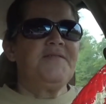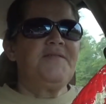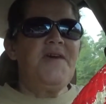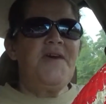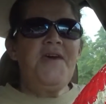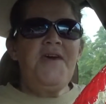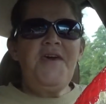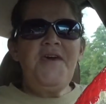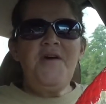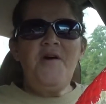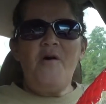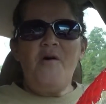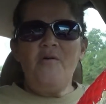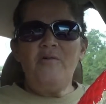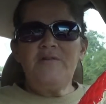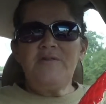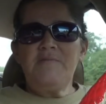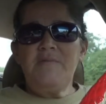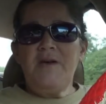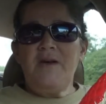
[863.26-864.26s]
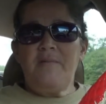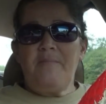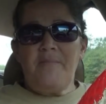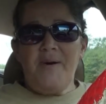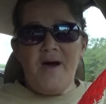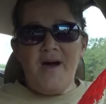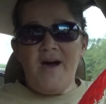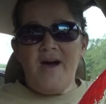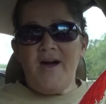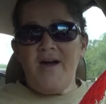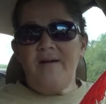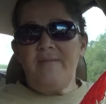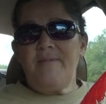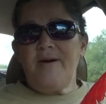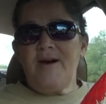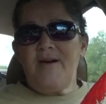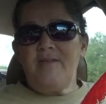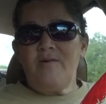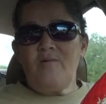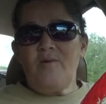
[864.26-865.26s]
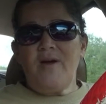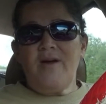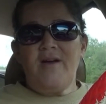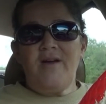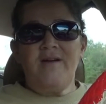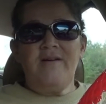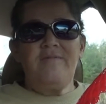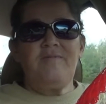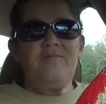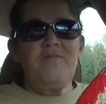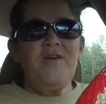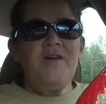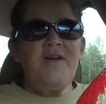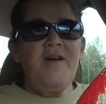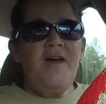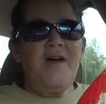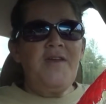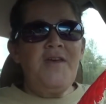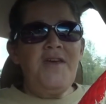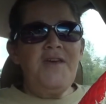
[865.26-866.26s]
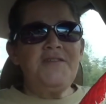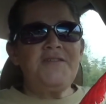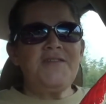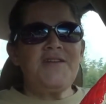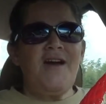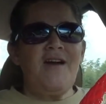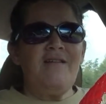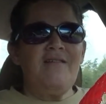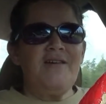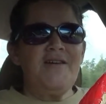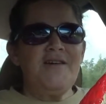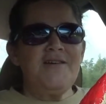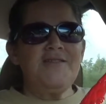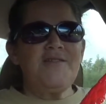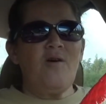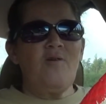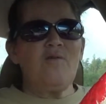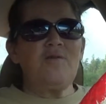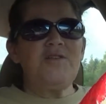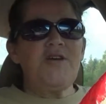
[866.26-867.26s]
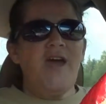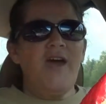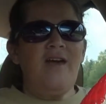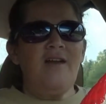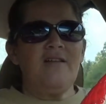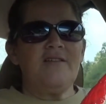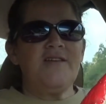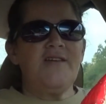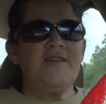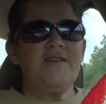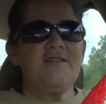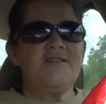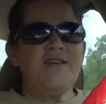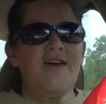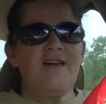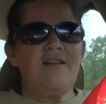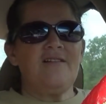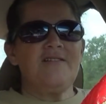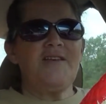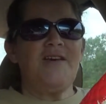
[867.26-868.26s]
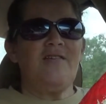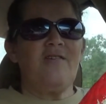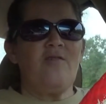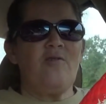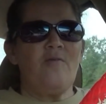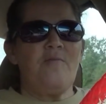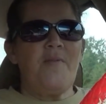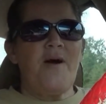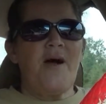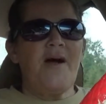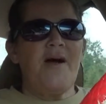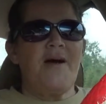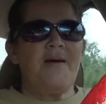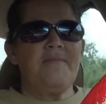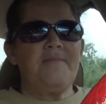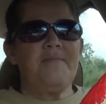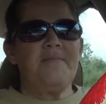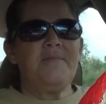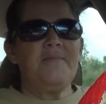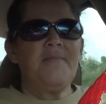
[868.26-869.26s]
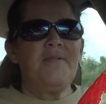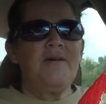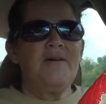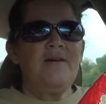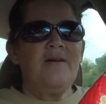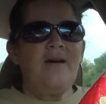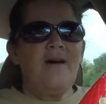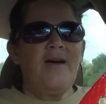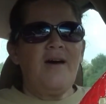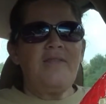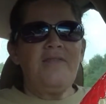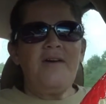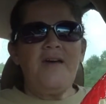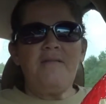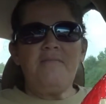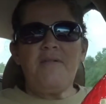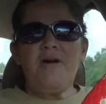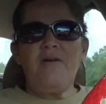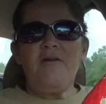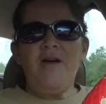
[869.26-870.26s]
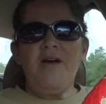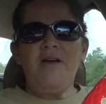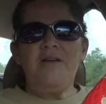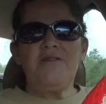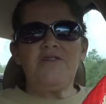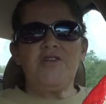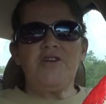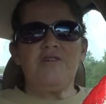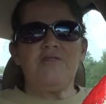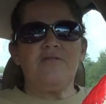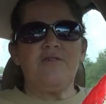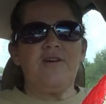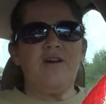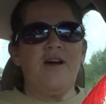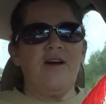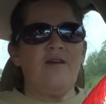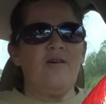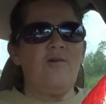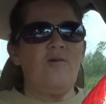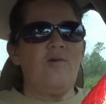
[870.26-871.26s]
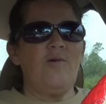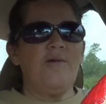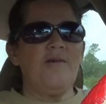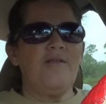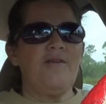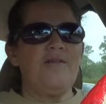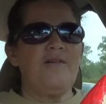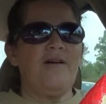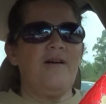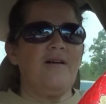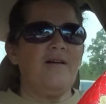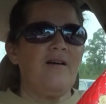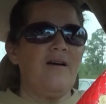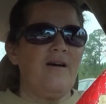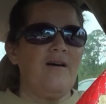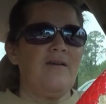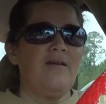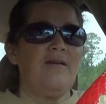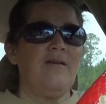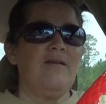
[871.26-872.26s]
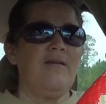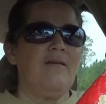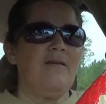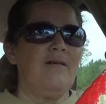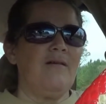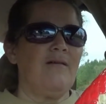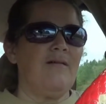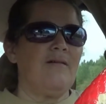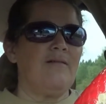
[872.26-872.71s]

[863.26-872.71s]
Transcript: He owes me a pie, by the way. And he started his own channel and didn't tell dear old mom. I think my grandchildren got a hold of the doggone